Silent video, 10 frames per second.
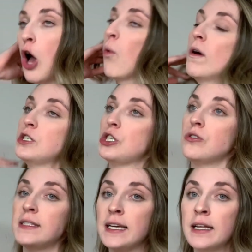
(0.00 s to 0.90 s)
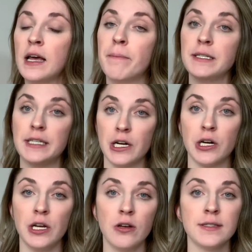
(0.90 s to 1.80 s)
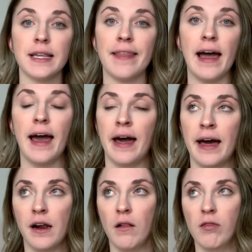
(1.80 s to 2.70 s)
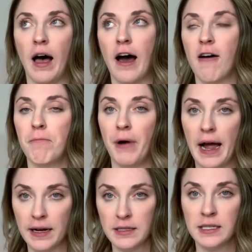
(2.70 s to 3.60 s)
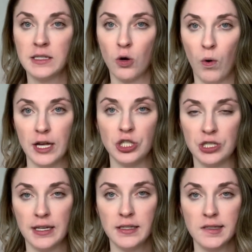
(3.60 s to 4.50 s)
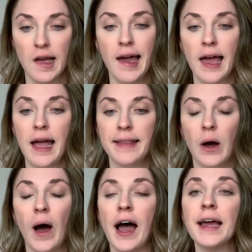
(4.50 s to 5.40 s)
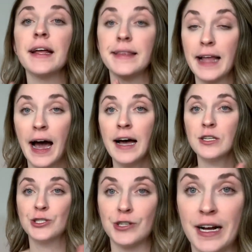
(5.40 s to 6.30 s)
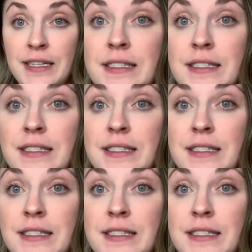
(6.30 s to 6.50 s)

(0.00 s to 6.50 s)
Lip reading: was using materials that had a lot of practice questions. Now, I cannot stress